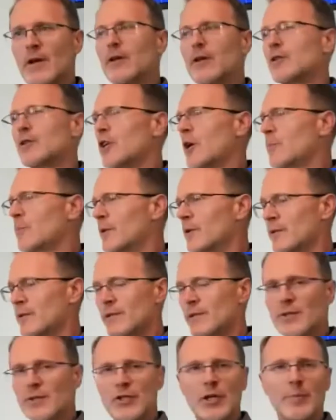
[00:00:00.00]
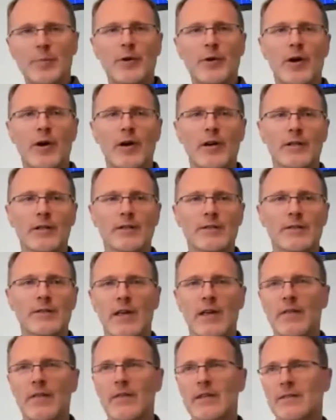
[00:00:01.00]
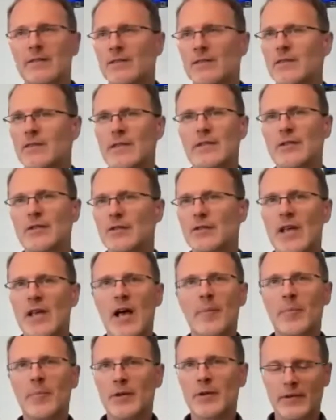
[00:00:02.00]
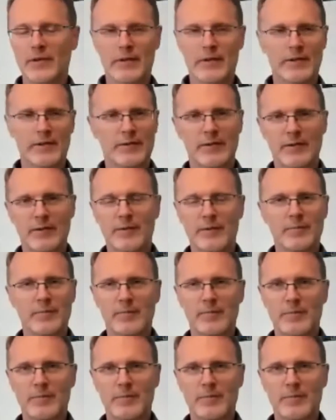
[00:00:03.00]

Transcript: under shepherds, sheepdogs, and this just happened to